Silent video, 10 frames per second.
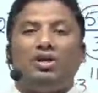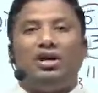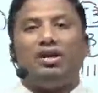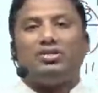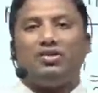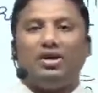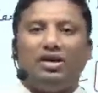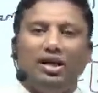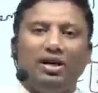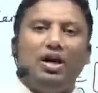3 and
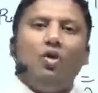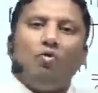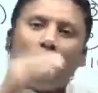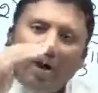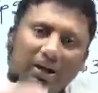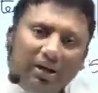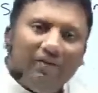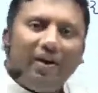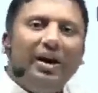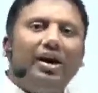17. When
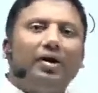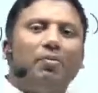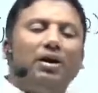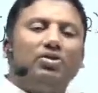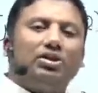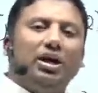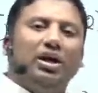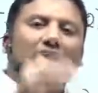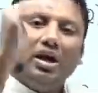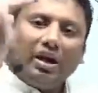divided by 3,
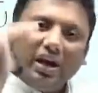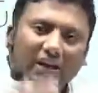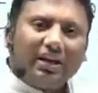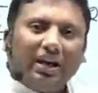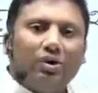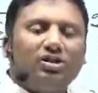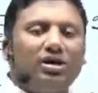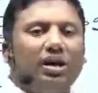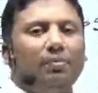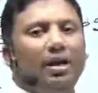it
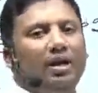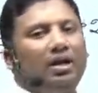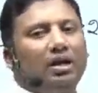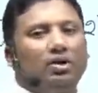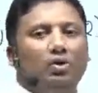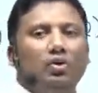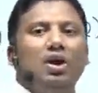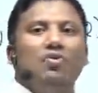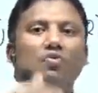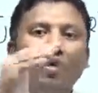gives a reminder 2.
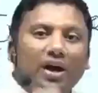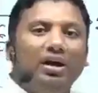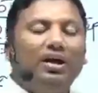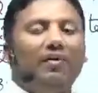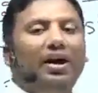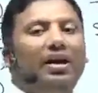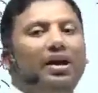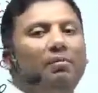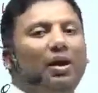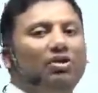When
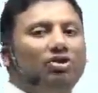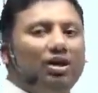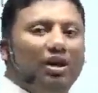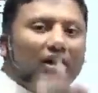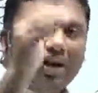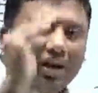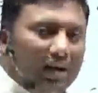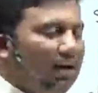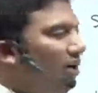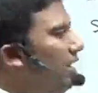divided by 3,
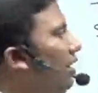it